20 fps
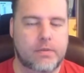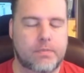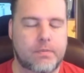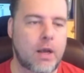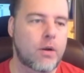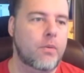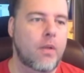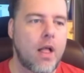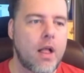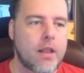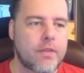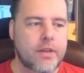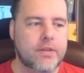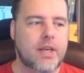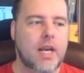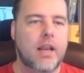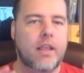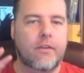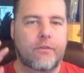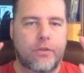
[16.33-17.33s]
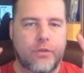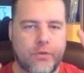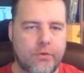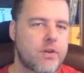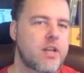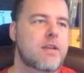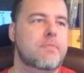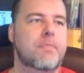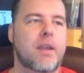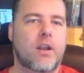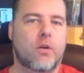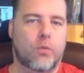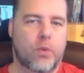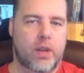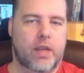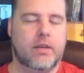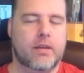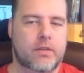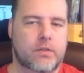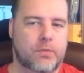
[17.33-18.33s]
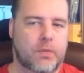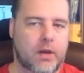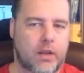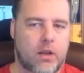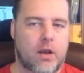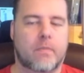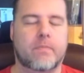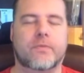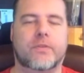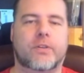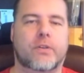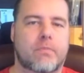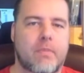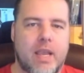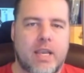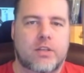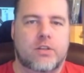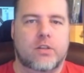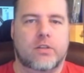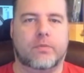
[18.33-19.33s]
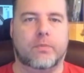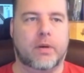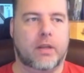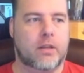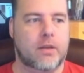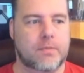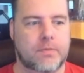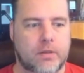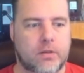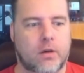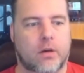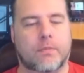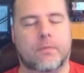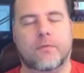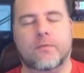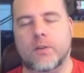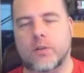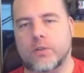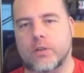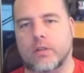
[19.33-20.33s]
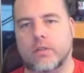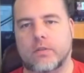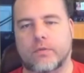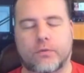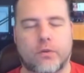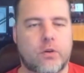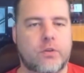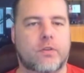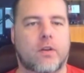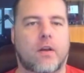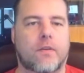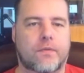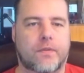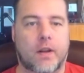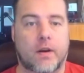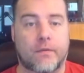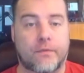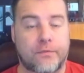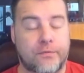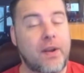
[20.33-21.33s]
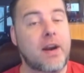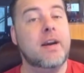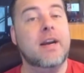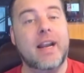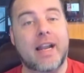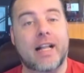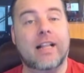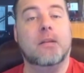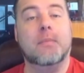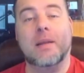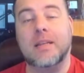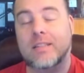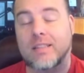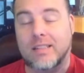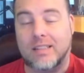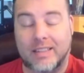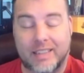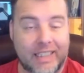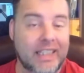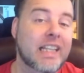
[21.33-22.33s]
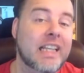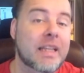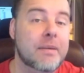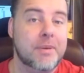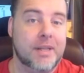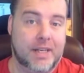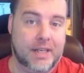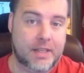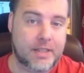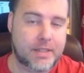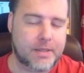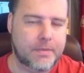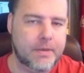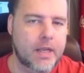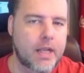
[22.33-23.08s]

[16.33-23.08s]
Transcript: Now, there's kind of like three big weaknesses when it comes to mages, when it comes to Dark Visions. First off, they're very elemental limited.